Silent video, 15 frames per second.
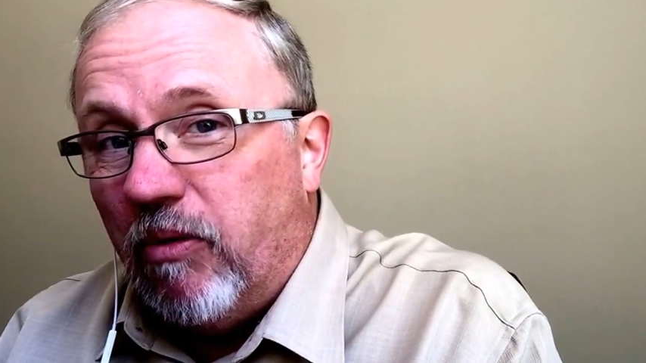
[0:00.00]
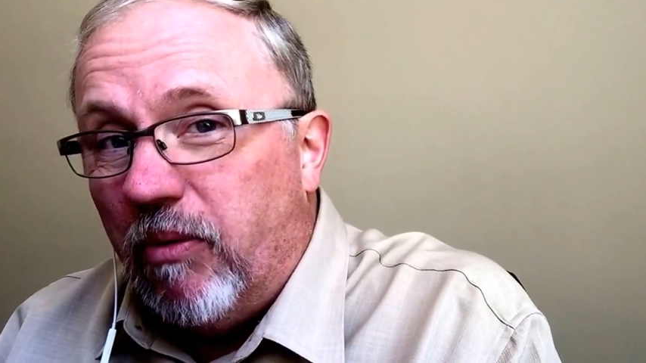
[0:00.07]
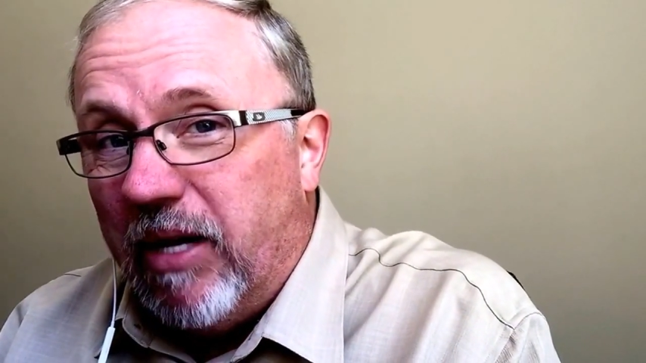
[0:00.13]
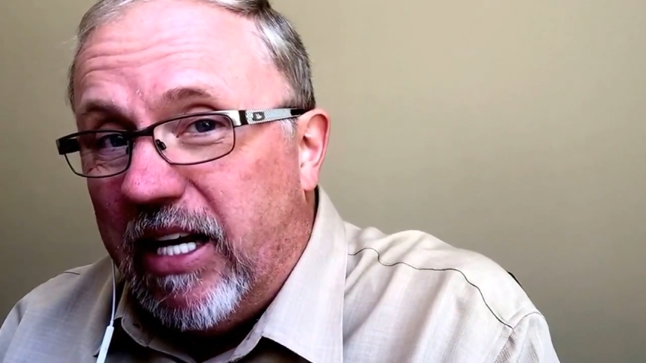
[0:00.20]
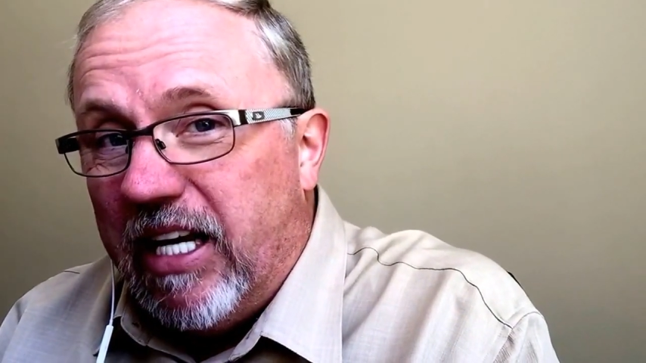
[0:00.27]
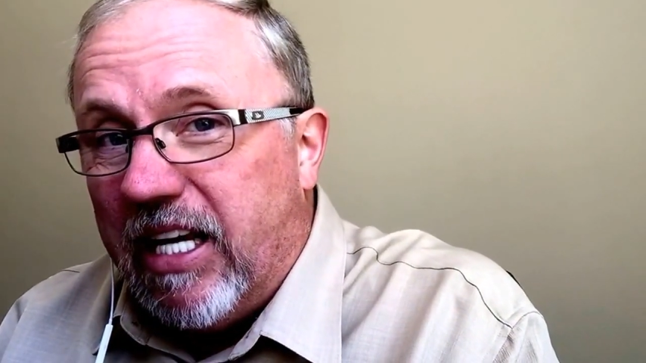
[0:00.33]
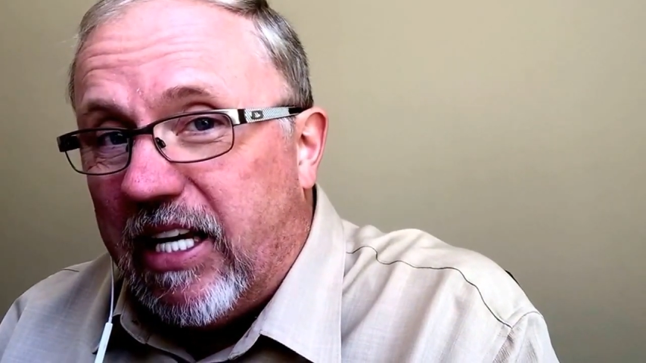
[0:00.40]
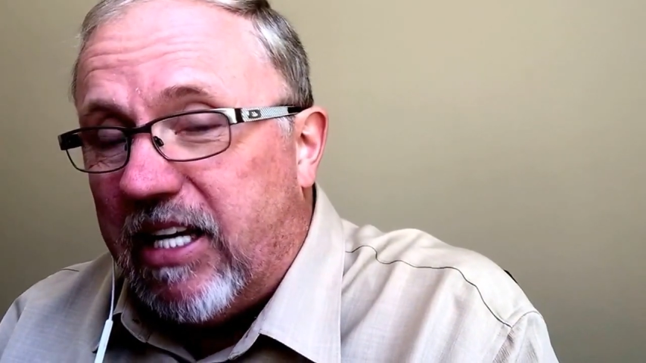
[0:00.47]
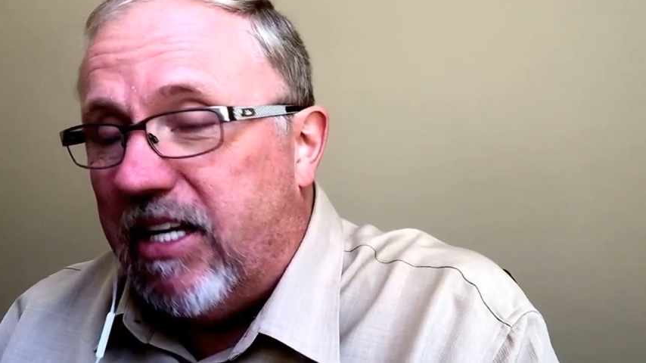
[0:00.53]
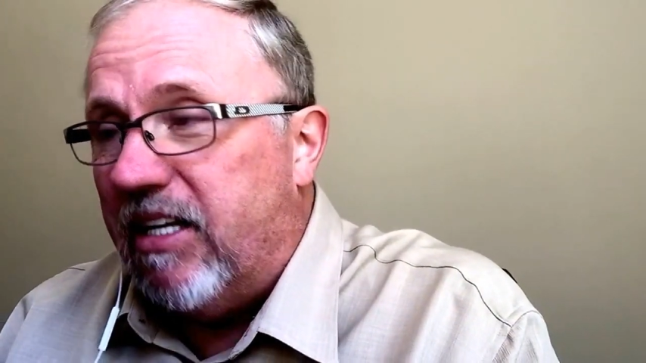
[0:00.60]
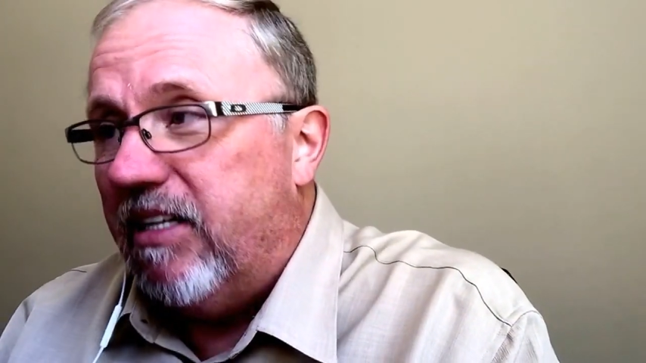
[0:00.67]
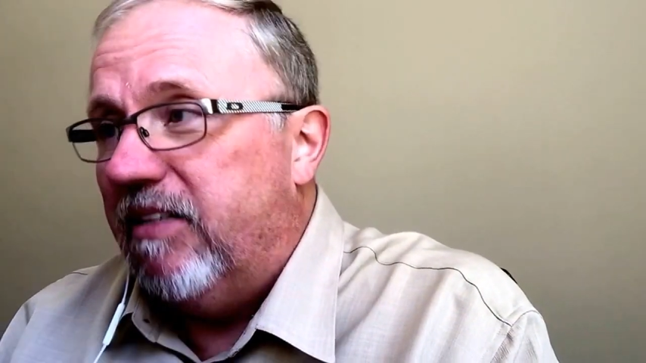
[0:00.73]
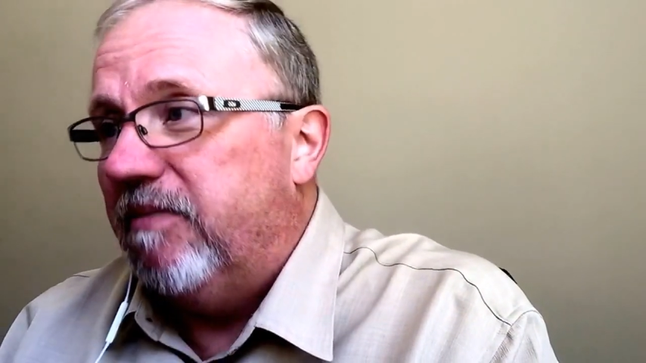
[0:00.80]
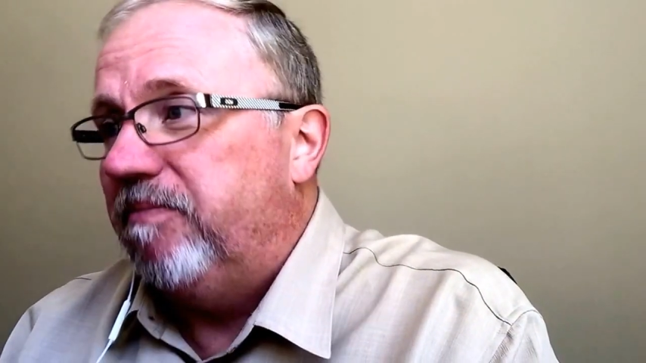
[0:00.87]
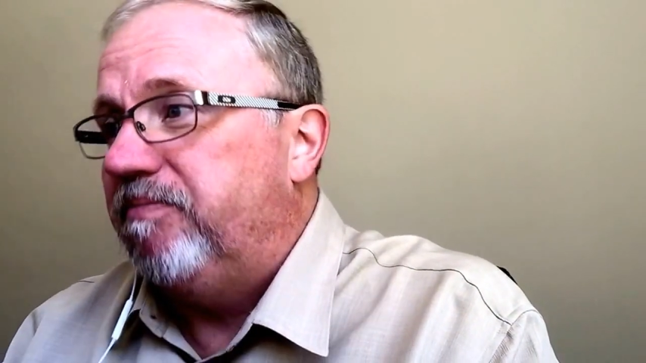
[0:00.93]
a week
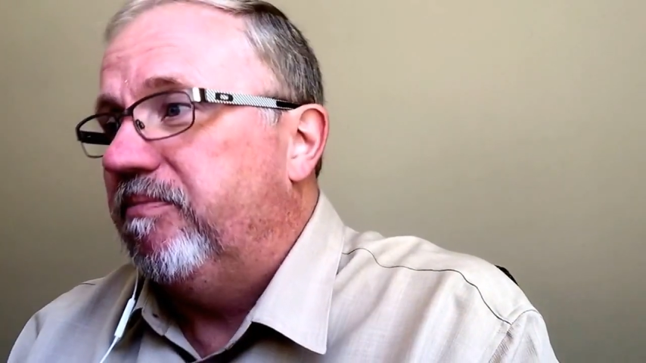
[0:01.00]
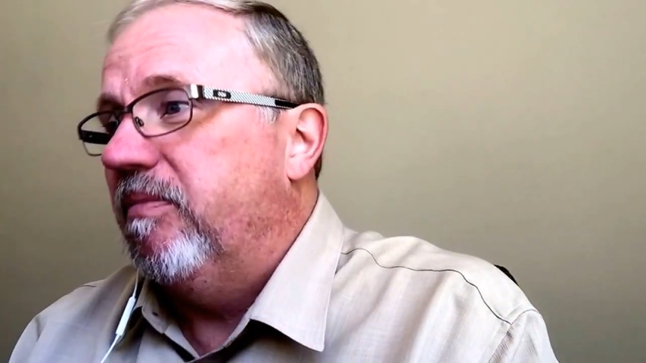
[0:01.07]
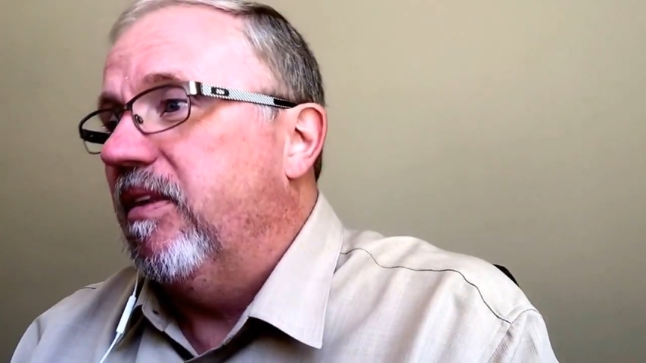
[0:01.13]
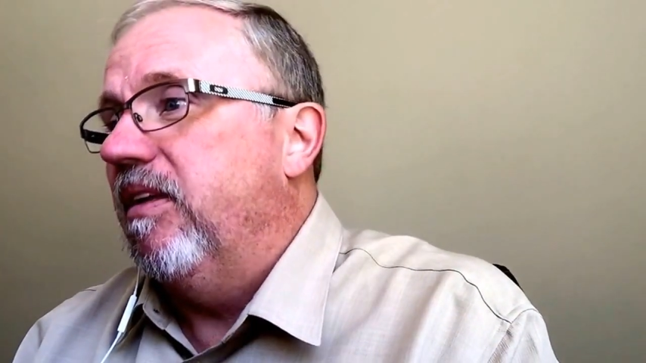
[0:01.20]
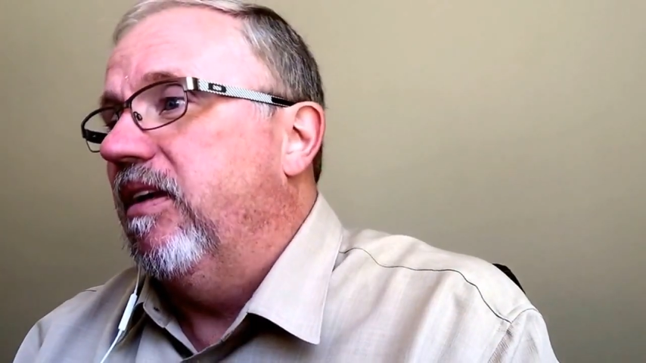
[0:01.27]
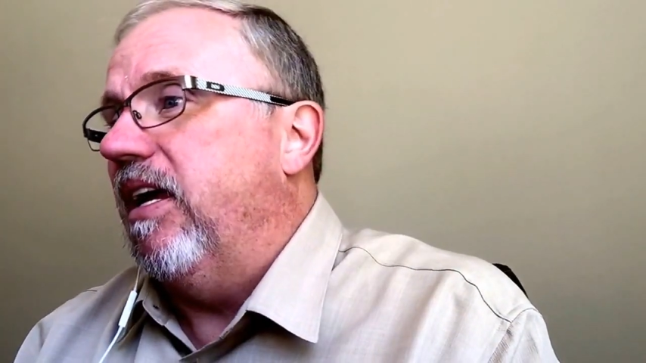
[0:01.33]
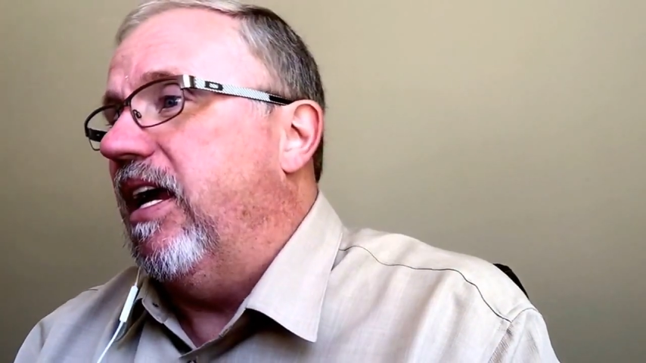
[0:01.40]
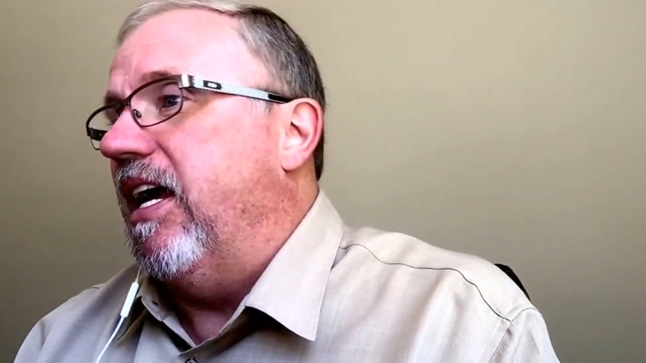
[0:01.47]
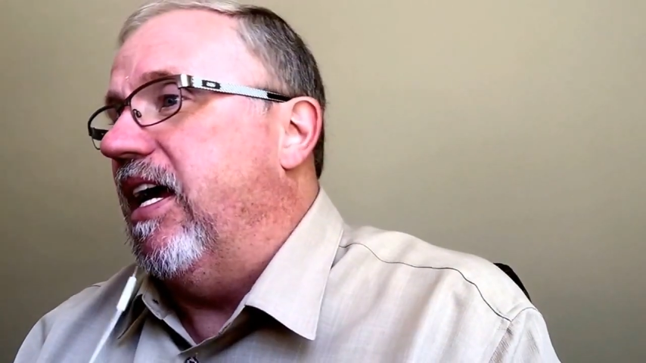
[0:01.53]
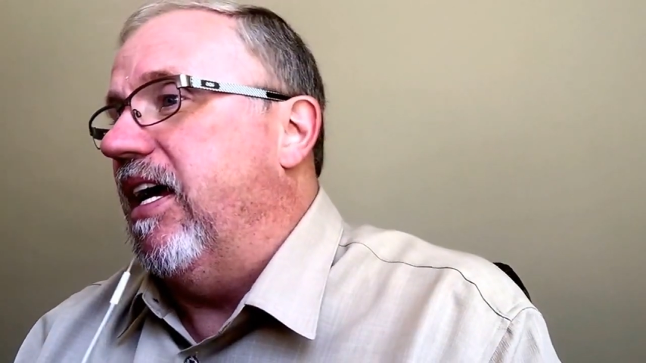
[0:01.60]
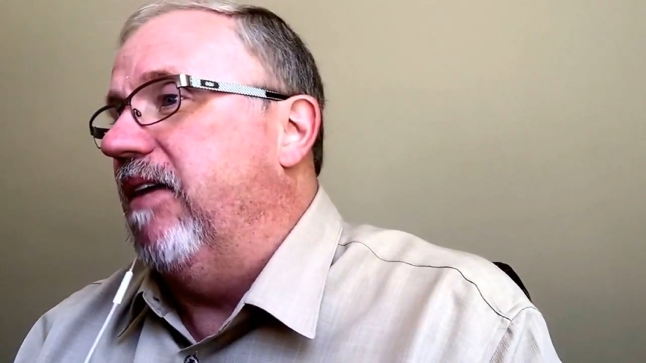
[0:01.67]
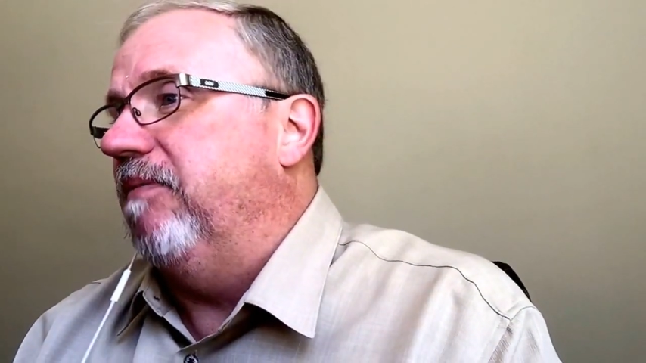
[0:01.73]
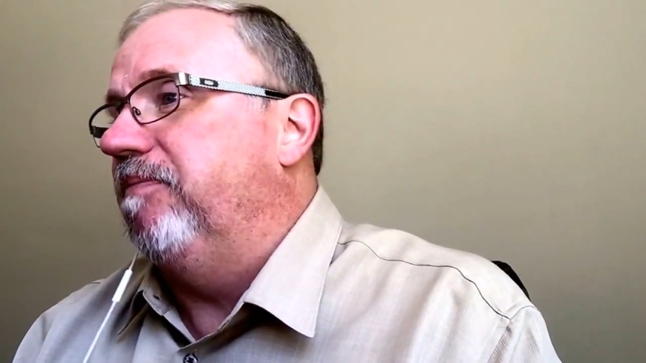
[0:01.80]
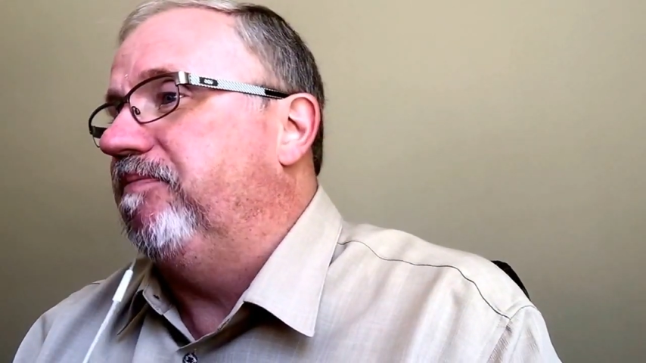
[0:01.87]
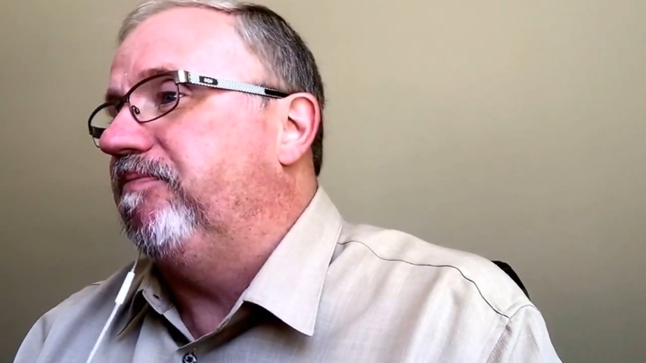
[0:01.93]

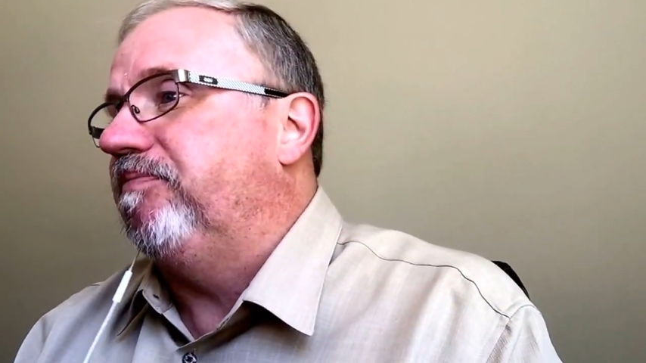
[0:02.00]
and